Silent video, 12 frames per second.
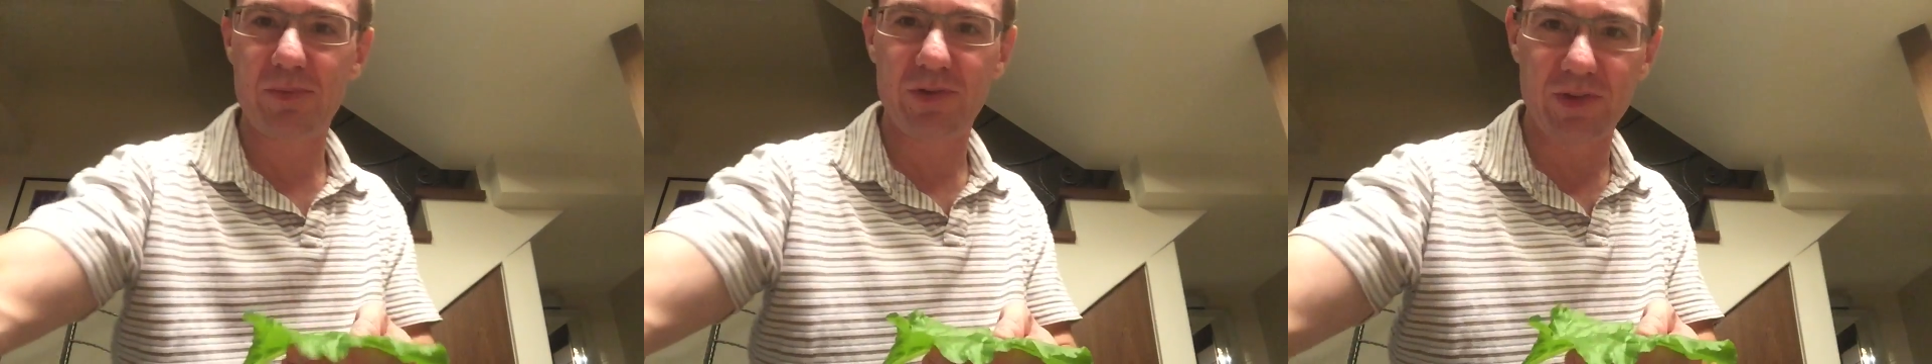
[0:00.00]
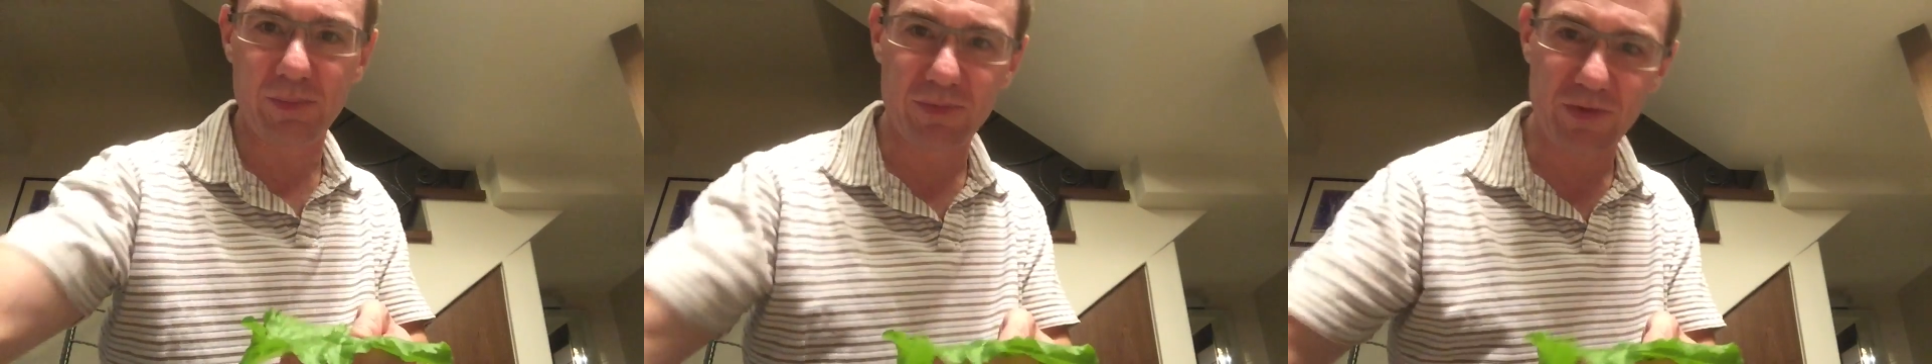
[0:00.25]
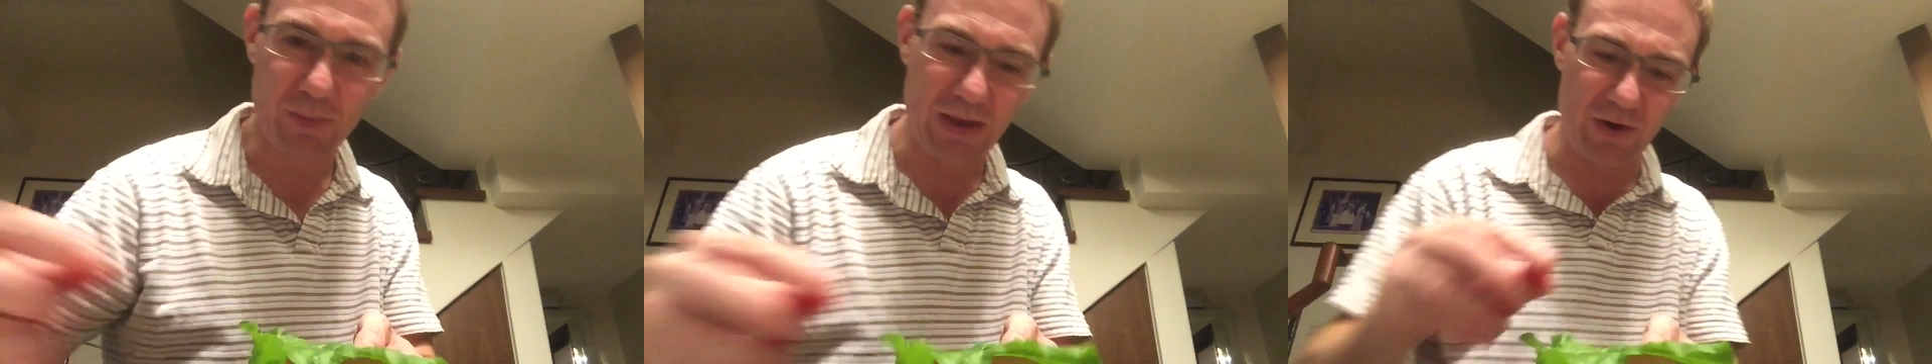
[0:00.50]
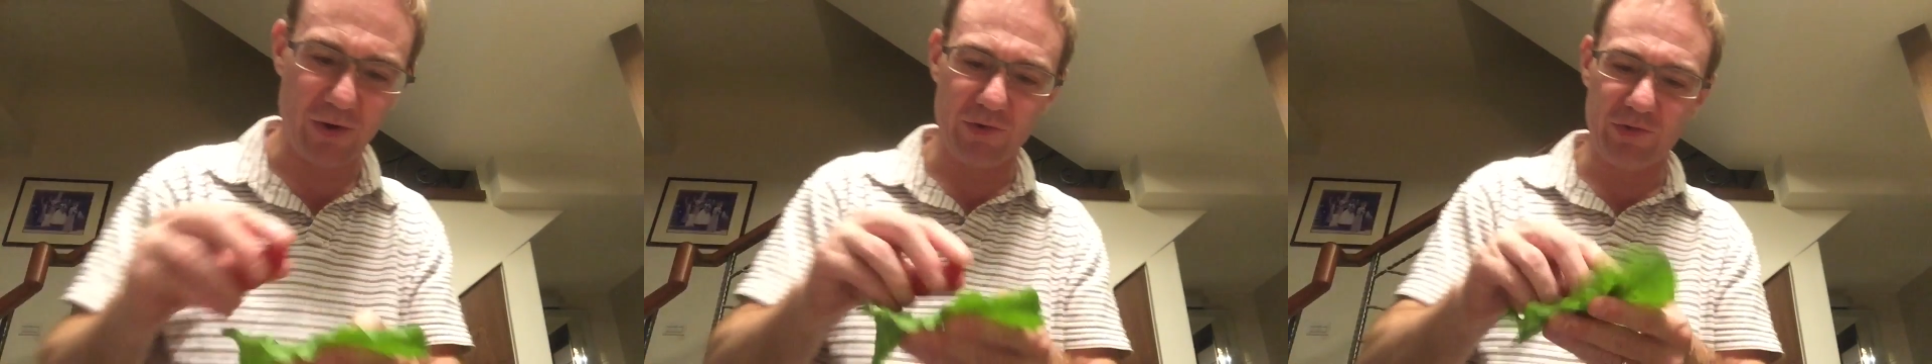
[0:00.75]
Put some
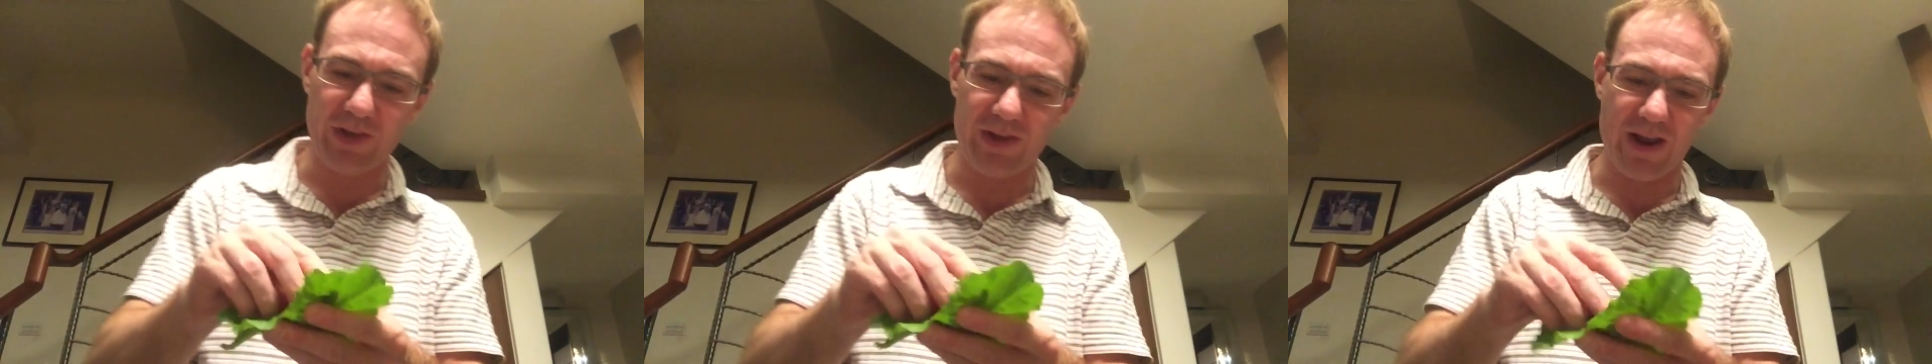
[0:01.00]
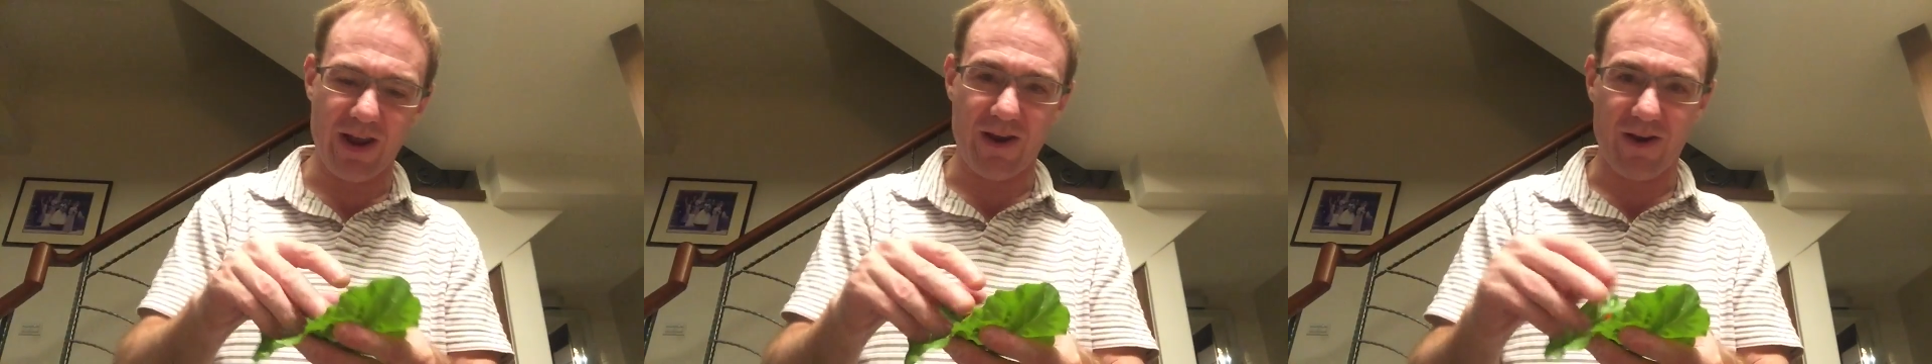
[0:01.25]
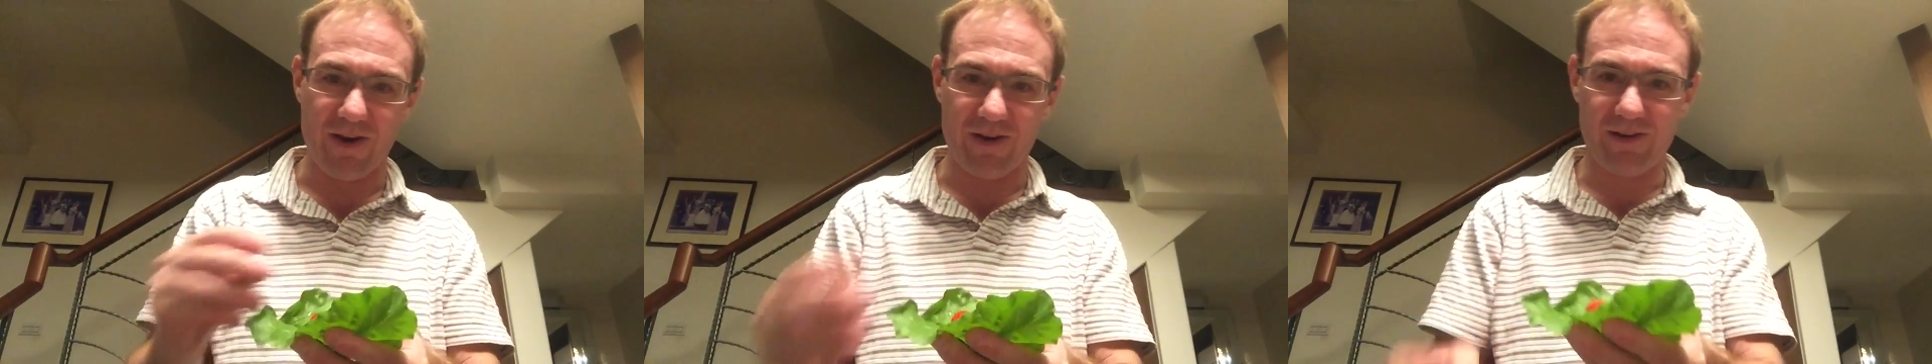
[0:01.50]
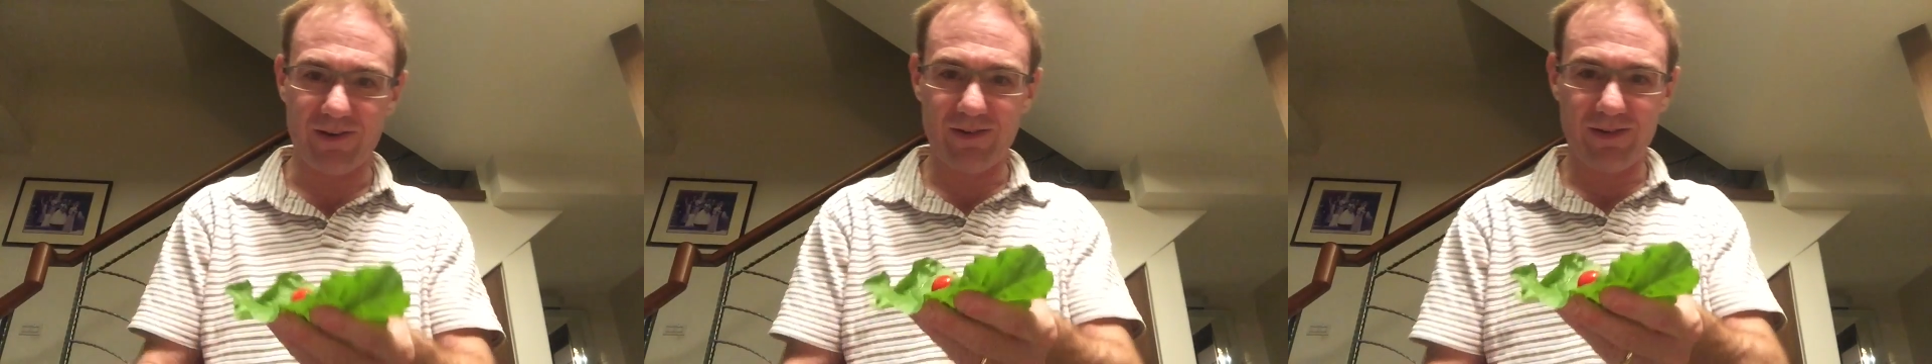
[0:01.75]
tomatoes in there.